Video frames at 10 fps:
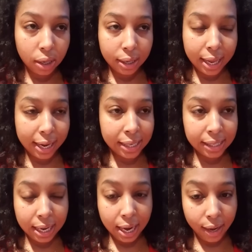like I
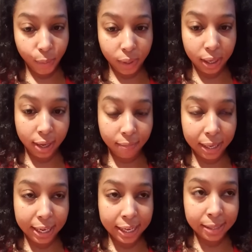said, they didn't want to give
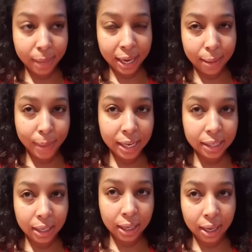my kids back. It
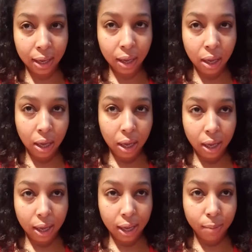basically
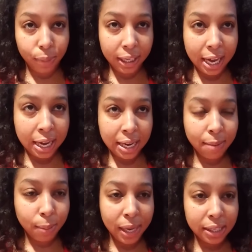implicated
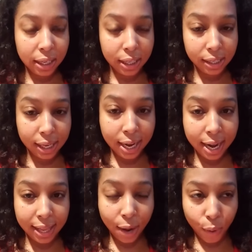them and basically said
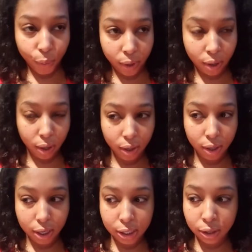that they were wrong
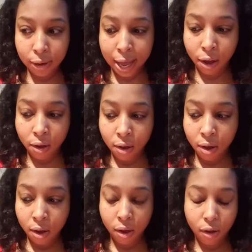because you out
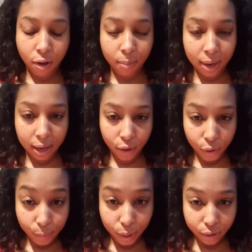all my
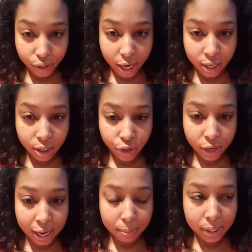criminal charges
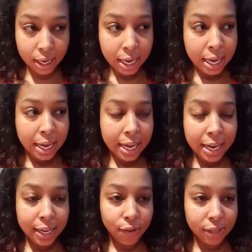dropped.
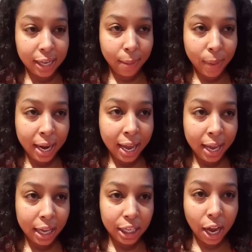And then on top of
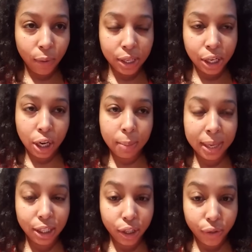that, y'all returning
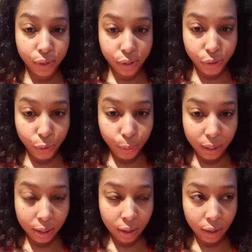my children to
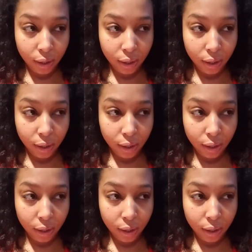me